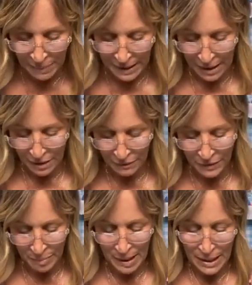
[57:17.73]
up and out
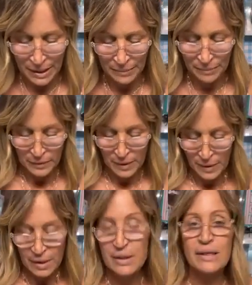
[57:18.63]
of the pot.
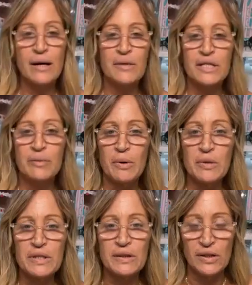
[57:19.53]
That's how it's
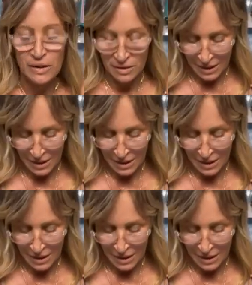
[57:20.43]
supposed to look,